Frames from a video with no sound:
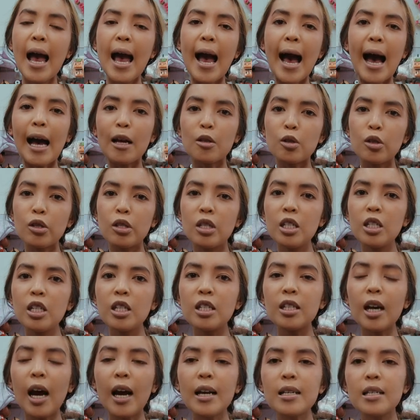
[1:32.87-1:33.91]
how to
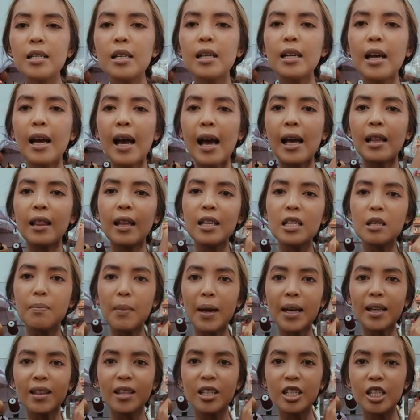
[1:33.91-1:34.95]
digitize it and let's
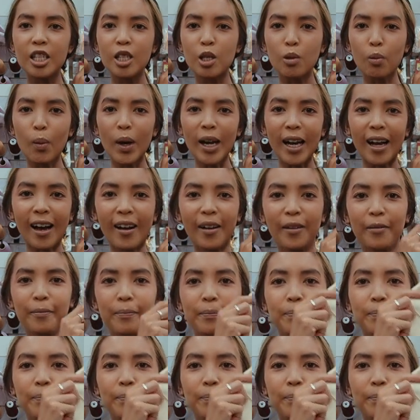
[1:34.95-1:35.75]
make this sweater